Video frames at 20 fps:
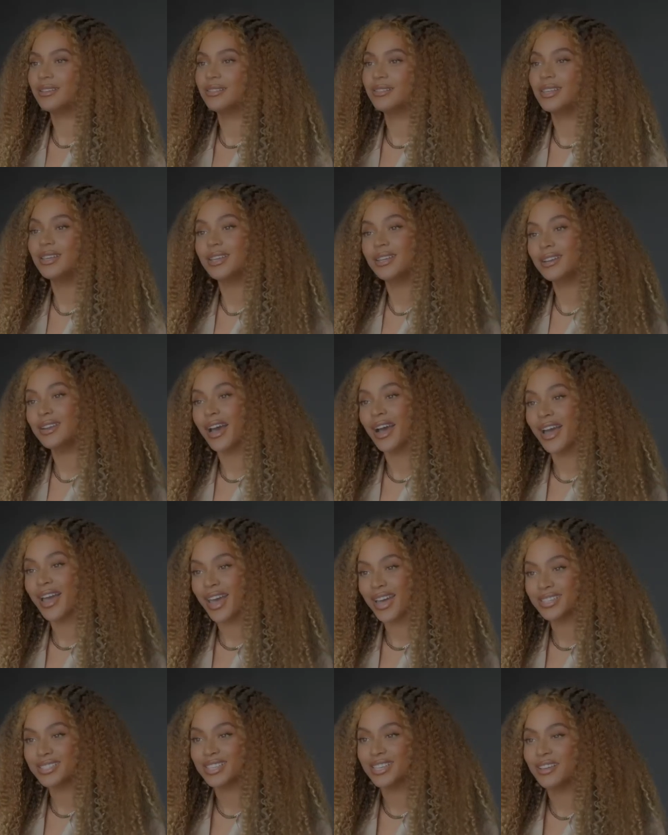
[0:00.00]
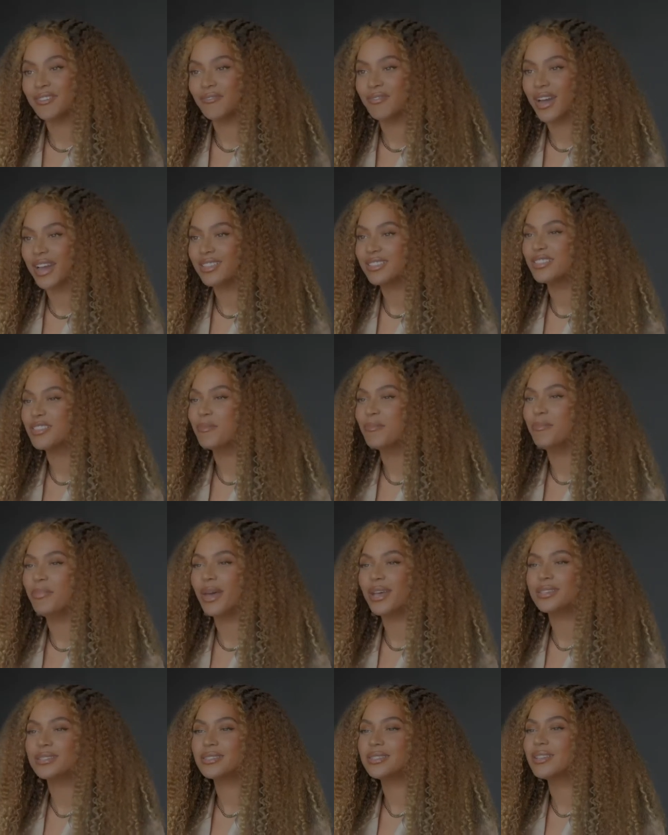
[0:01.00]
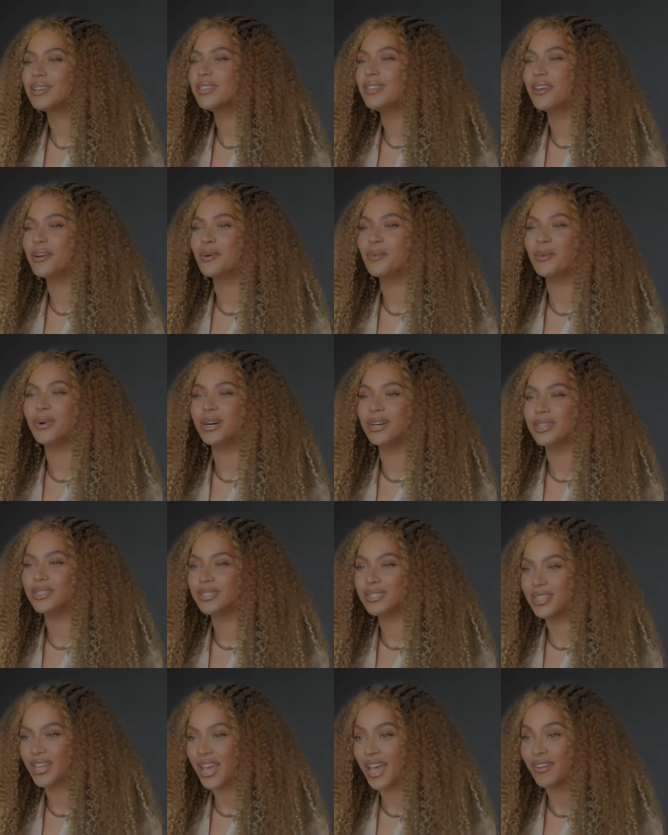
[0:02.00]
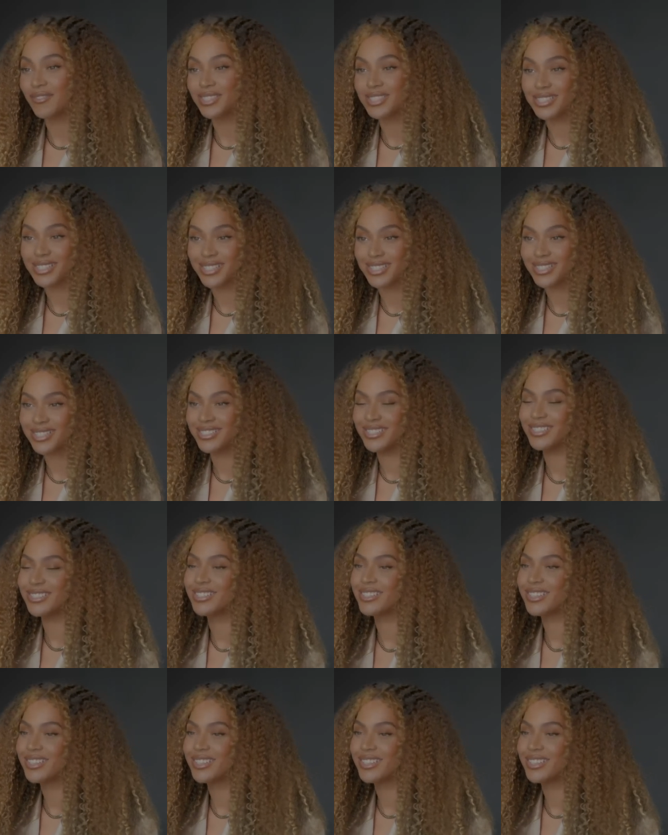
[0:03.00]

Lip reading: Then I had to invite the best there was to have a seat.